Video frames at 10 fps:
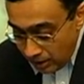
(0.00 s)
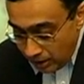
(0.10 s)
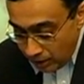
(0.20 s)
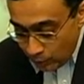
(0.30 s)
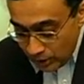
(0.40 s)

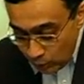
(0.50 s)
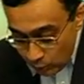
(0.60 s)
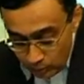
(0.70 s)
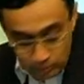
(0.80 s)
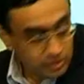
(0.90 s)
We know,
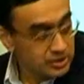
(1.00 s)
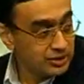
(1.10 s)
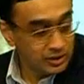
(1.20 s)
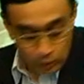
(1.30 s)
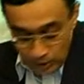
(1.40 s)
sir,
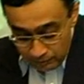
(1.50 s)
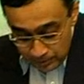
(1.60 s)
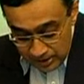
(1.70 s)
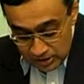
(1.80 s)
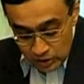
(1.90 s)
that you have
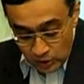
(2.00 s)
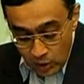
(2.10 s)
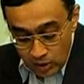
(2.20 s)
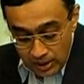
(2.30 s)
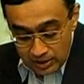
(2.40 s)
been a
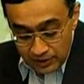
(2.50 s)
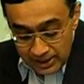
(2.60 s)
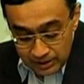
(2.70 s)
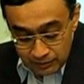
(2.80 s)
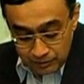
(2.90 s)
strong
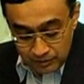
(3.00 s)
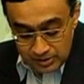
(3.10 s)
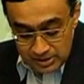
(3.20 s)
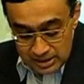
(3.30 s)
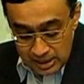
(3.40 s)
advocate of
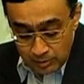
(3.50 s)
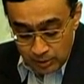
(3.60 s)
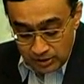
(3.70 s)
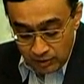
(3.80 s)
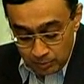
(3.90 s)
sustainable
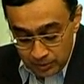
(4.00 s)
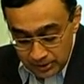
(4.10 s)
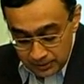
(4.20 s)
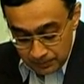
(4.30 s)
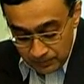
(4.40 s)
development,
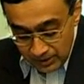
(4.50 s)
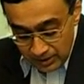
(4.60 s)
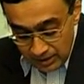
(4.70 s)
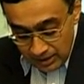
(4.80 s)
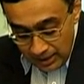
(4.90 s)

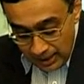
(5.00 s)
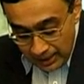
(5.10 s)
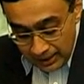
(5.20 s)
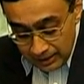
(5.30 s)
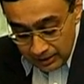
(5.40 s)

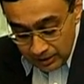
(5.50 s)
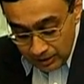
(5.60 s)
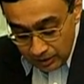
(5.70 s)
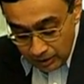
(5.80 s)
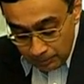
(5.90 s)
and
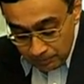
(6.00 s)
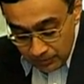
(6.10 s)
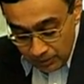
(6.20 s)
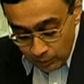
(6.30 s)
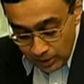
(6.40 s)

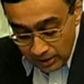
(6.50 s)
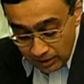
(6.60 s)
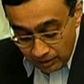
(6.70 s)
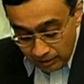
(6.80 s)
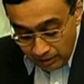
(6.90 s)
we are
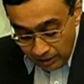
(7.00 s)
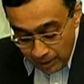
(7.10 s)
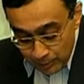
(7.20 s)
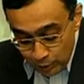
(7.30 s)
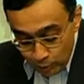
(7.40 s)

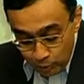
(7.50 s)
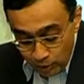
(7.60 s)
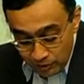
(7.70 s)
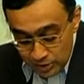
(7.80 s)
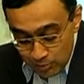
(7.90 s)
happy to put
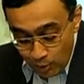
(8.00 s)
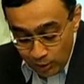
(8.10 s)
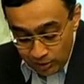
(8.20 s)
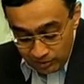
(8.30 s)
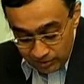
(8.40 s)
our small